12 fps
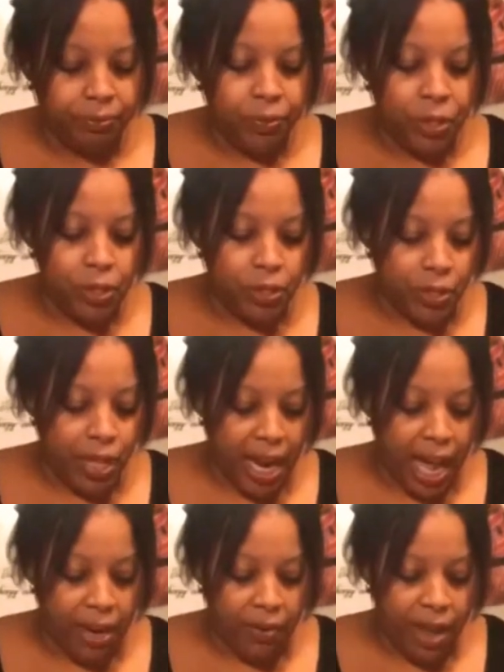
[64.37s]
so that
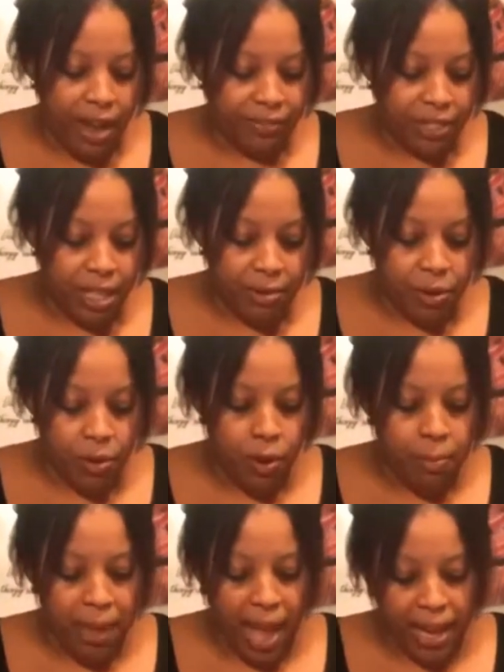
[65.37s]
I don't have to keep
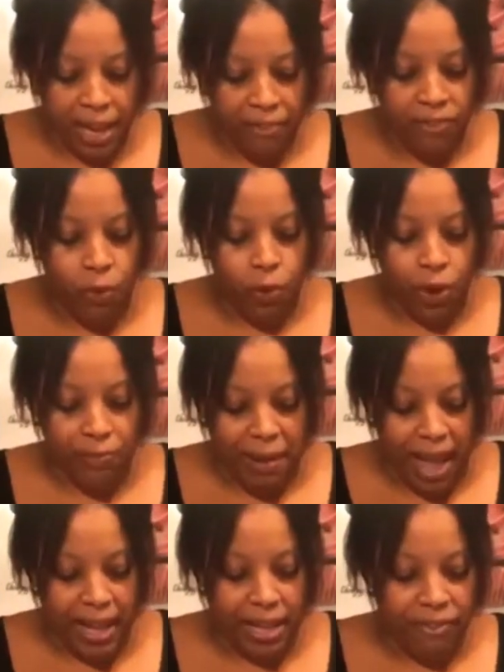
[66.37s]
going back and forth,
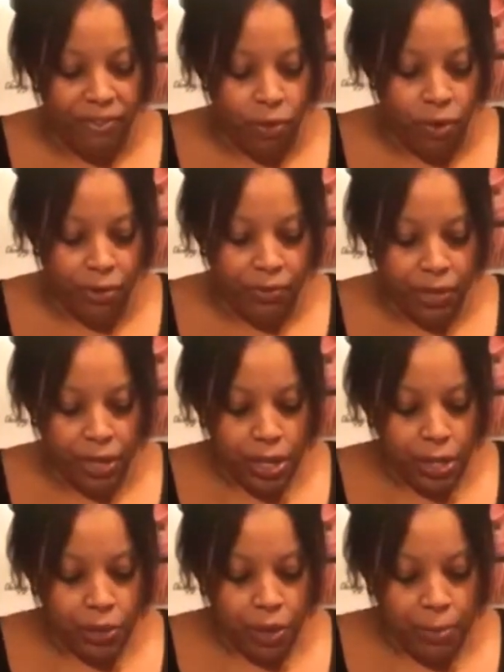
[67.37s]
back and forth.
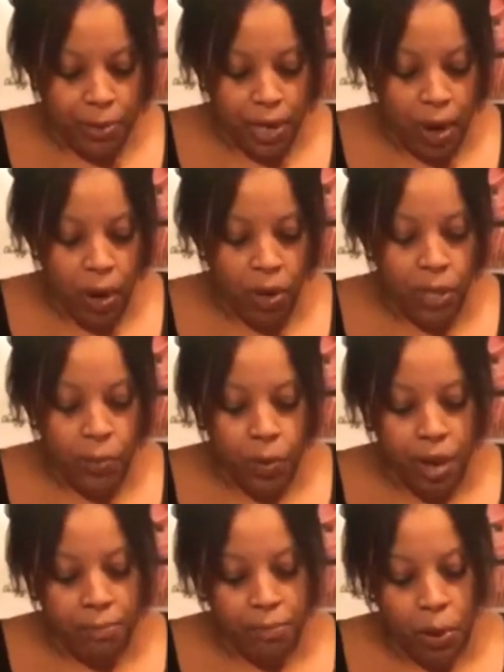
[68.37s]
So I put it all in
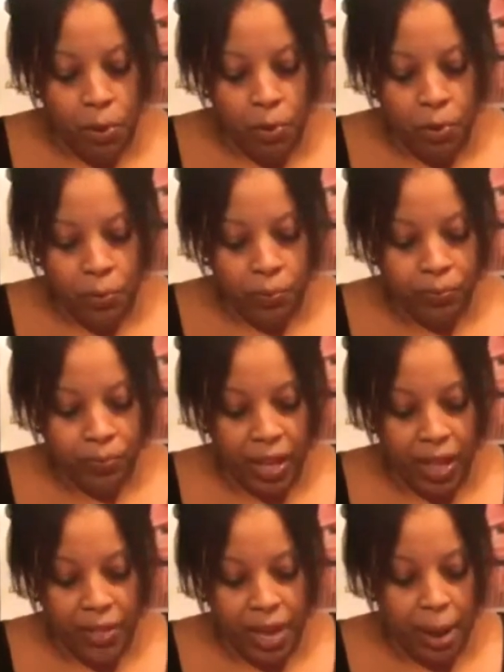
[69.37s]
one bowl
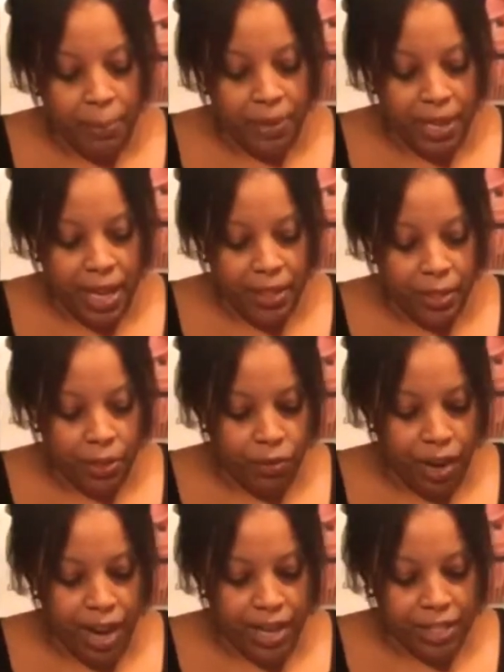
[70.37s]
and then I put it in the
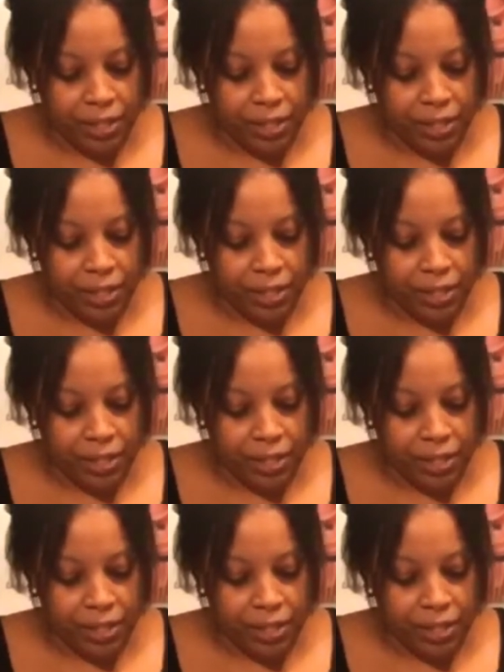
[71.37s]
trash.